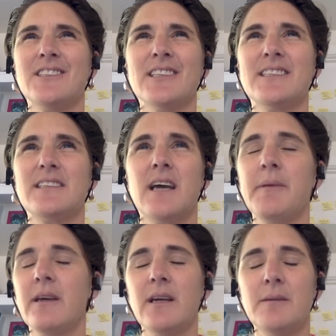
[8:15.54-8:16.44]
and just
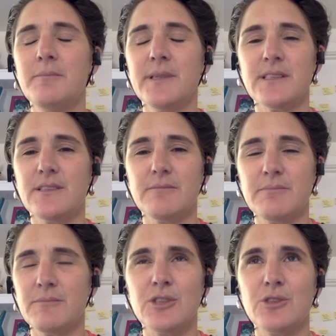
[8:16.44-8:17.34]
I mean Colombia is
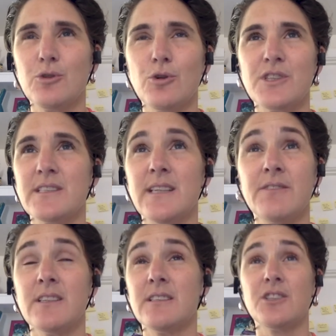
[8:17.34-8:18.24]
just gorgeous,
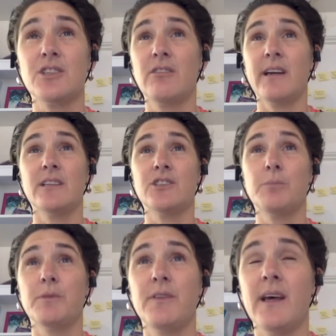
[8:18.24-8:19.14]
and they've done such a great
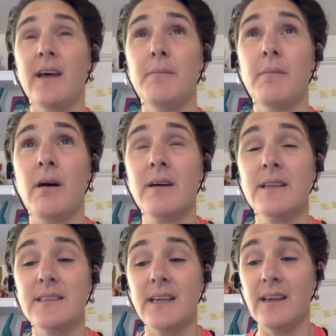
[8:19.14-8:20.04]
job of their
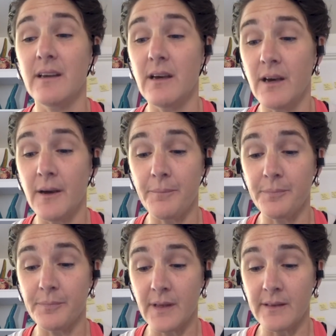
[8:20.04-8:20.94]
marketing
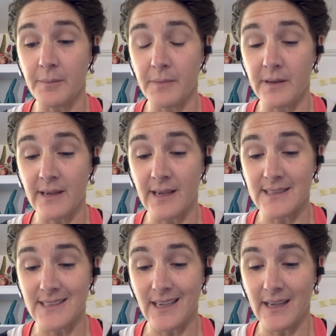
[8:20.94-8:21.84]
um, in the in the
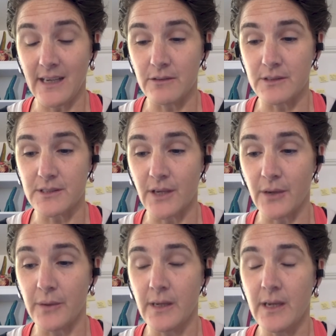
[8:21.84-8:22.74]
last decade or
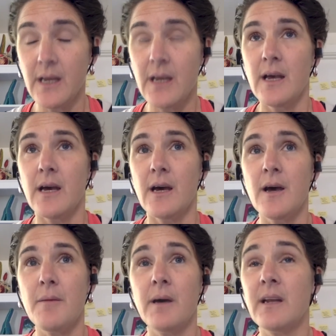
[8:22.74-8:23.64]
so.
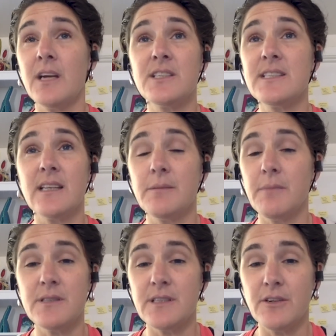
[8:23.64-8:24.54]
Um, and I just had
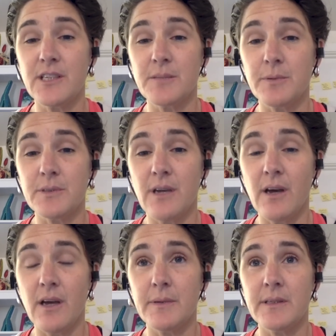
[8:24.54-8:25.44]
the most incredible
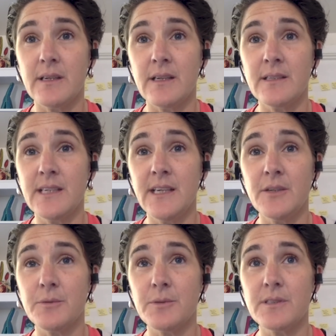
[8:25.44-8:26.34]
time, and and
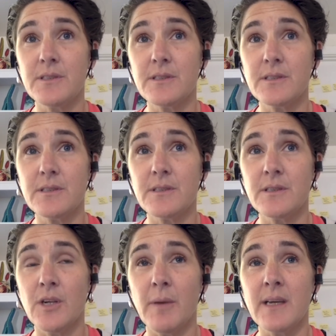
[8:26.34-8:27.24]
Dina was
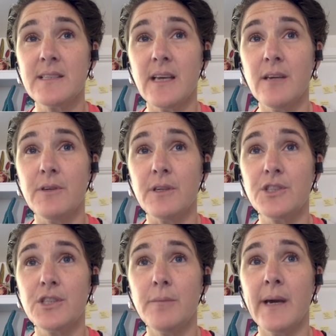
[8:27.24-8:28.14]
you know my
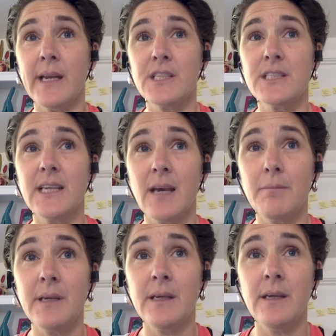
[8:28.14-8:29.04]
savior. She managed to
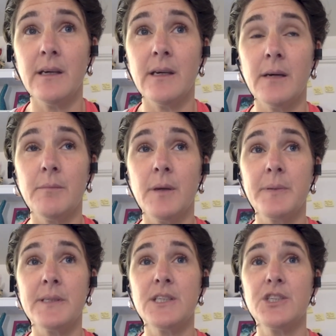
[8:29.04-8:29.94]
get me um,
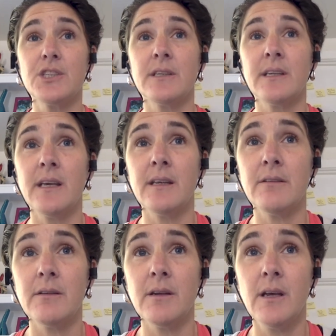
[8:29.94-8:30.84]
a position
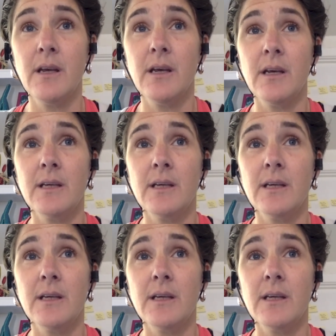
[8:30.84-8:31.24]
in